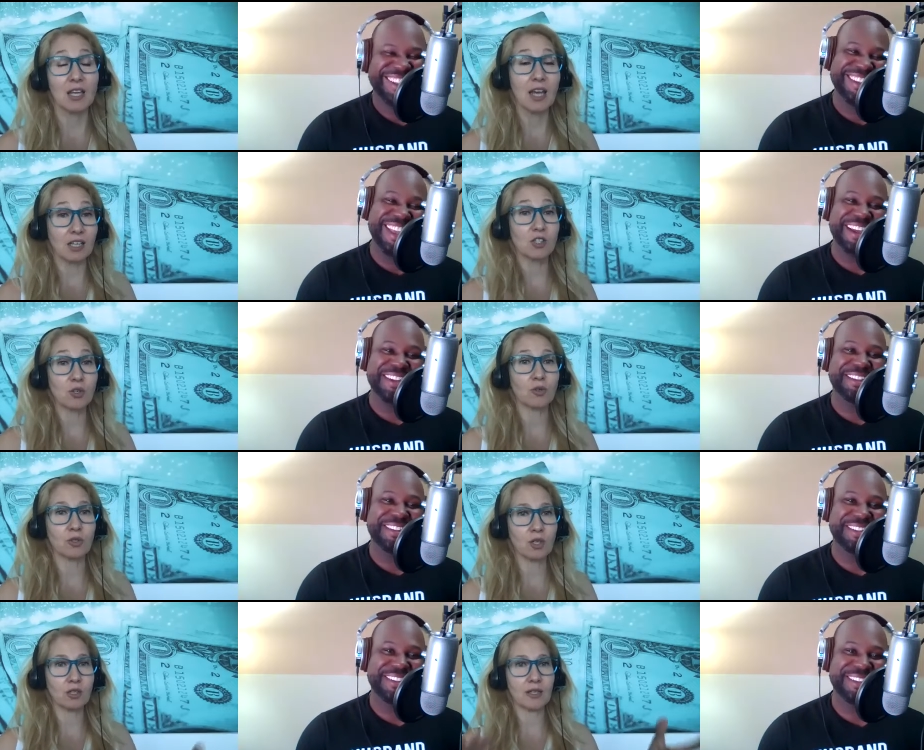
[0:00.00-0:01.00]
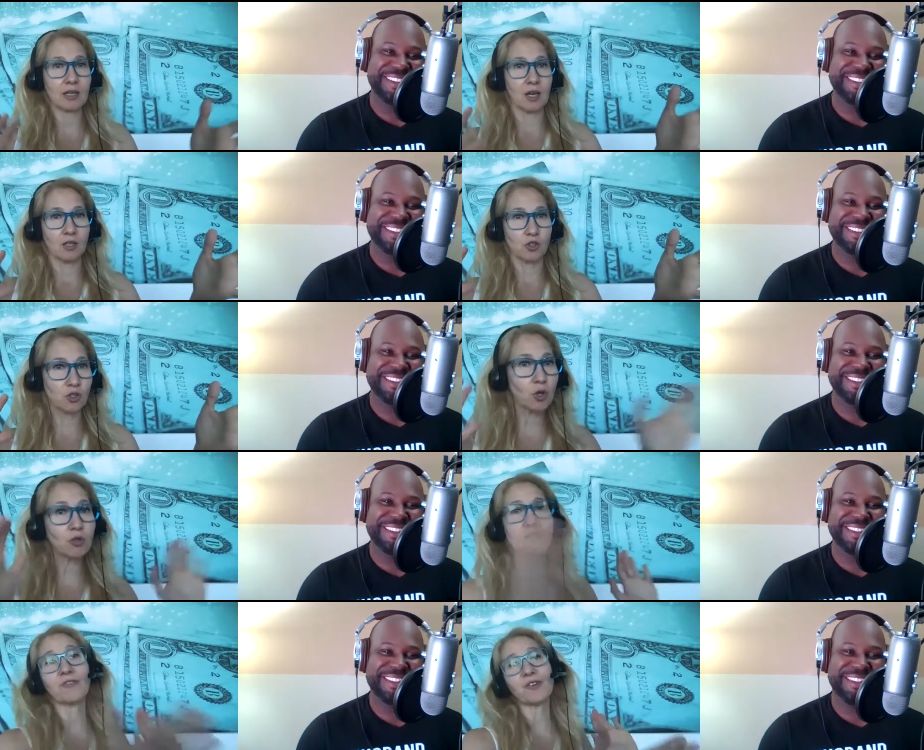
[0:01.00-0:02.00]
Speaker 1: Yeah, yeah. So like so
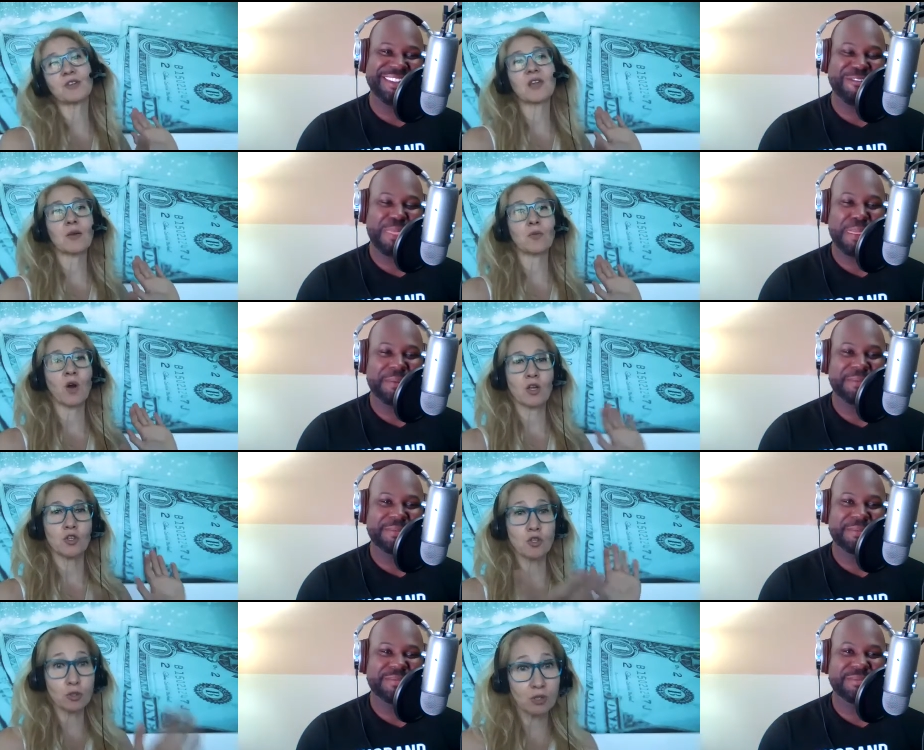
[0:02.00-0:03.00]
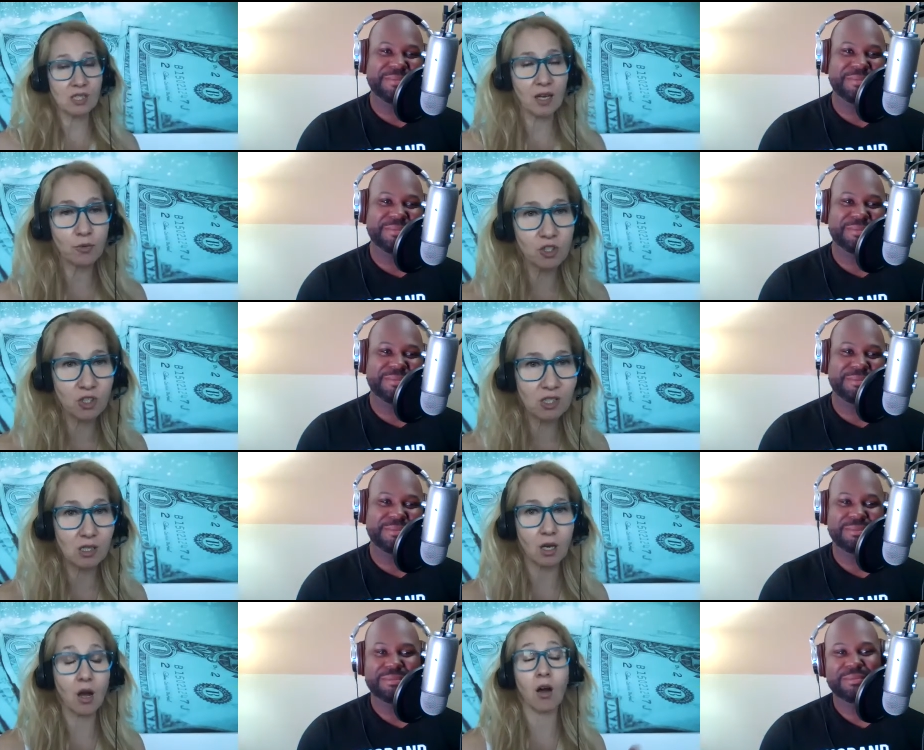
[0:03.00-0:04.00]
different than what you said, which is
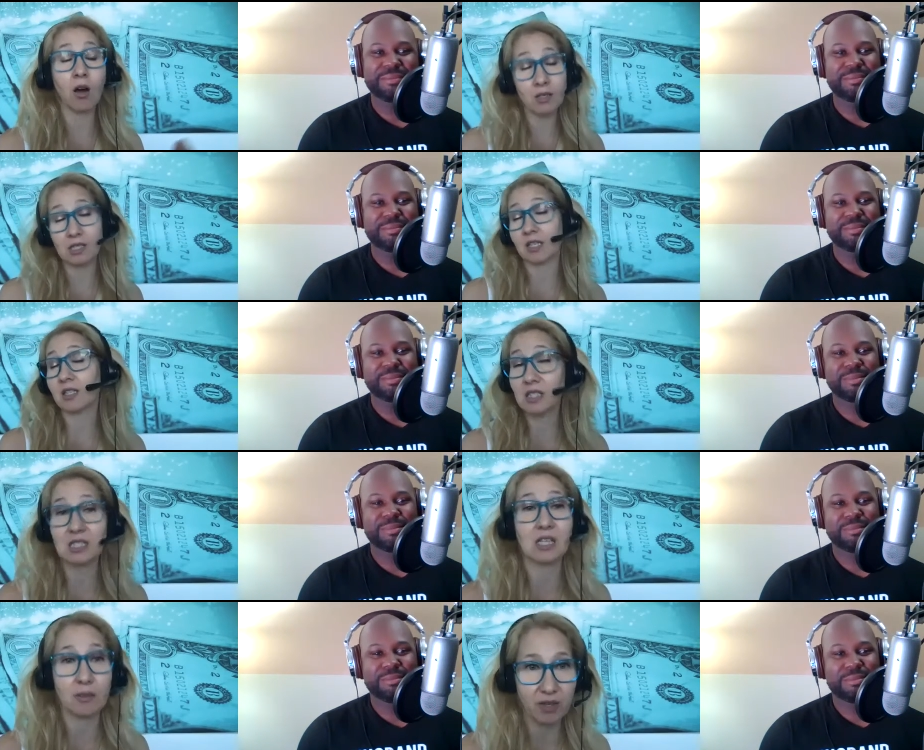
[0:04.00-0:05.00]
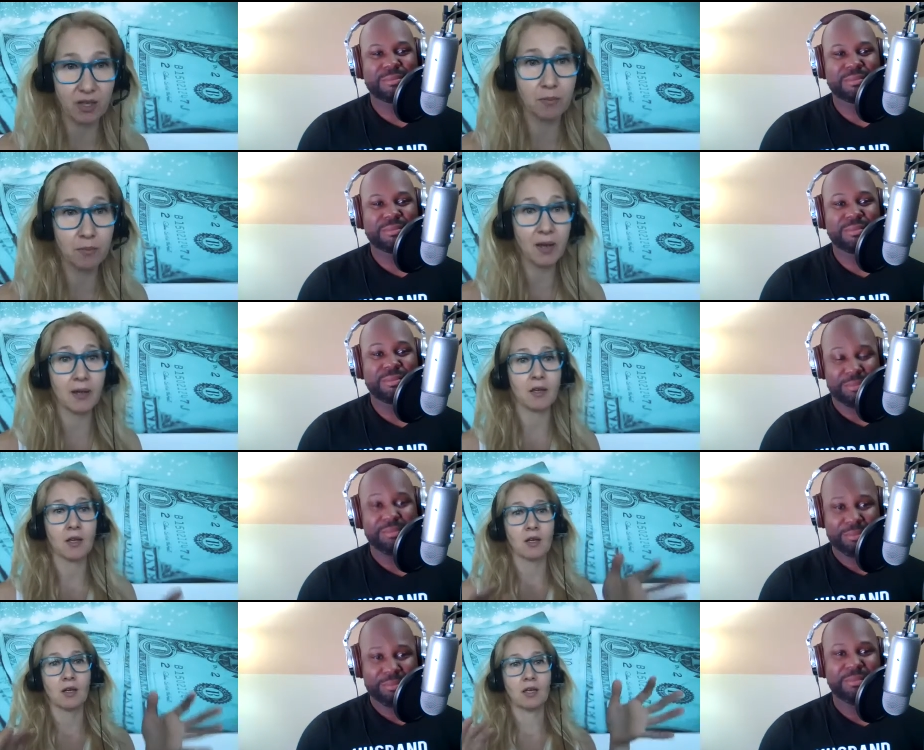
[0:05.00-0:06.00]
honestly it is the same thing but mm-hmm.